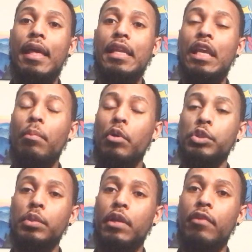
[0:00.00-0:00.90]
any
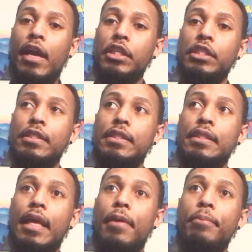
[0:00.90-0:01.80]
emotional interactions.
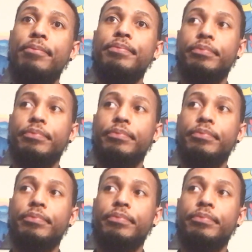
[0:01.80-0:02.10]
And